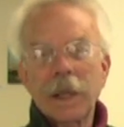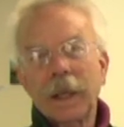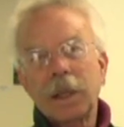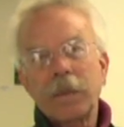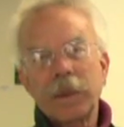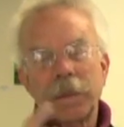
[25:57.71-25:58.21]

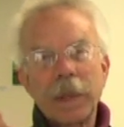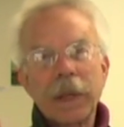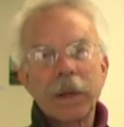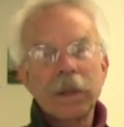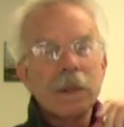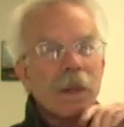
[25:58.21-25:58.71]
and it was
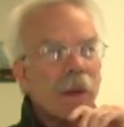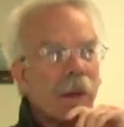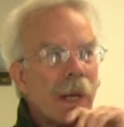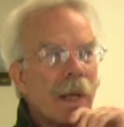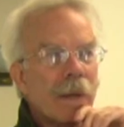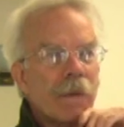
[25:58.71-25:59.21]
bigger, so
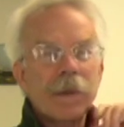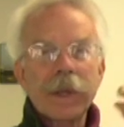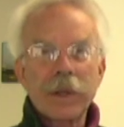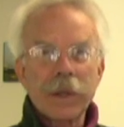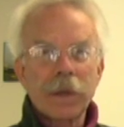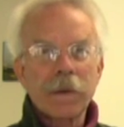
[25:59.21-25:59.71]
I had to
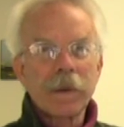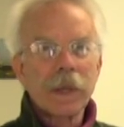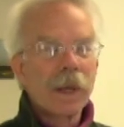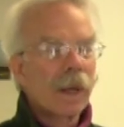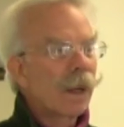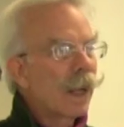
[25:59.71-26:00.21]
finish it over
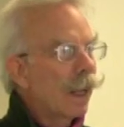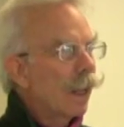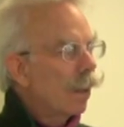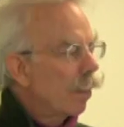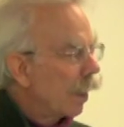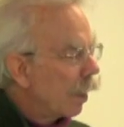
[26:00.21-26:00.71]
there.
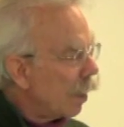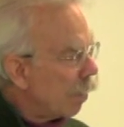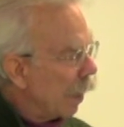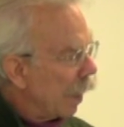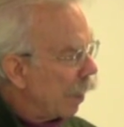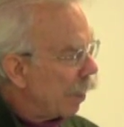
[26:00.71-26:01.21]
But this
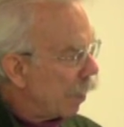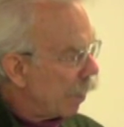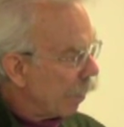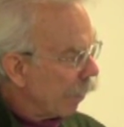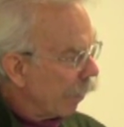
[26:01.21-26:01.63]
piece